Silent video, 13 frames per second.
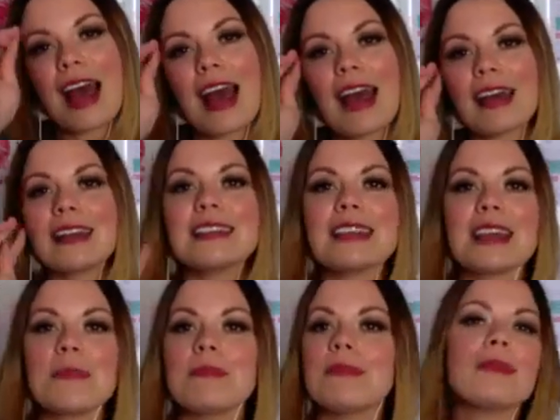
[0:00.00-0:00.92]

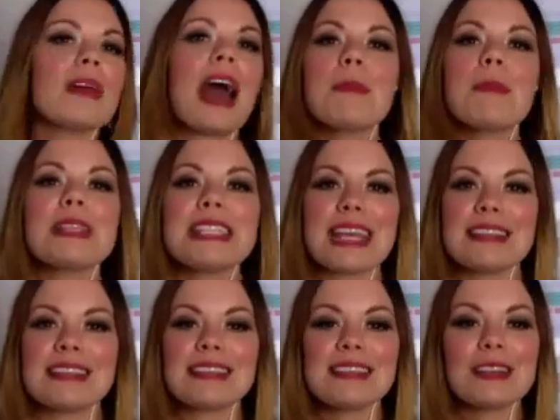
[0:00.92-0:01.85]
and happy
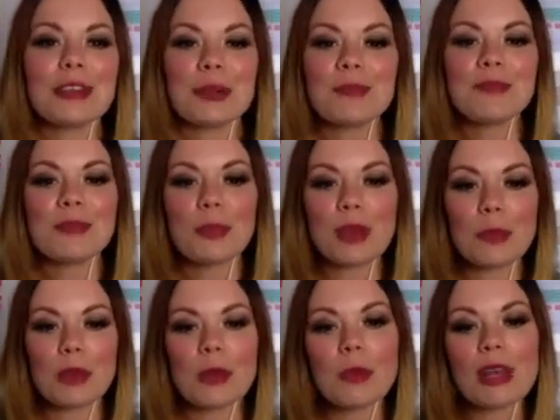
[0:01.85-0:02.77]
days. You know,
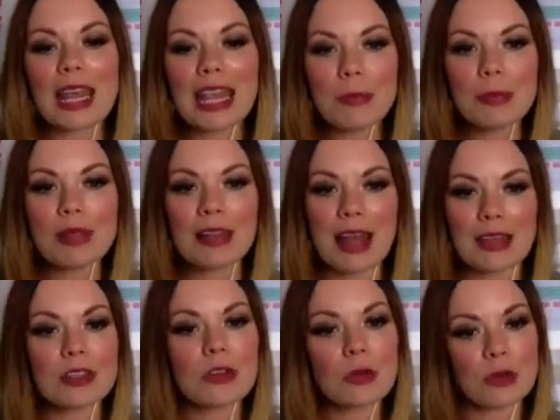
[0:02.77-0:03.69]
we were able
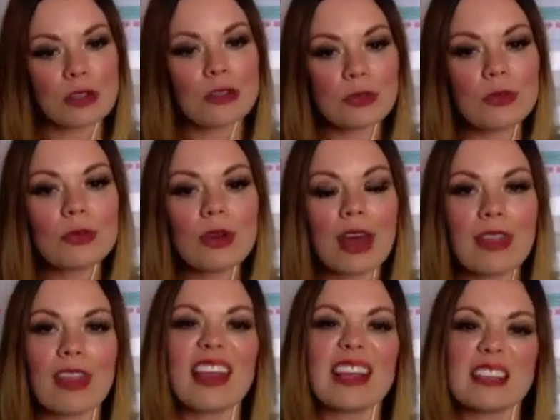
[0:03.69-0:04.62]
then to go and do
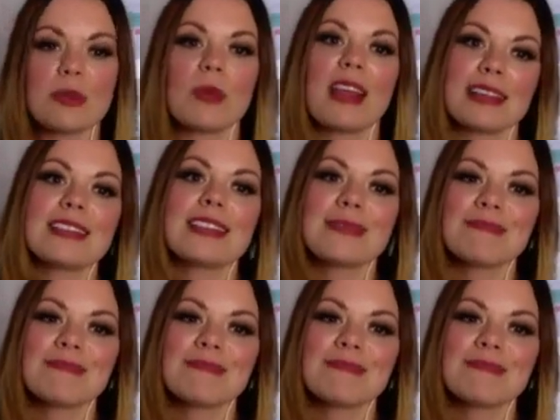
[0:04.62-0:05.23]
other things with it.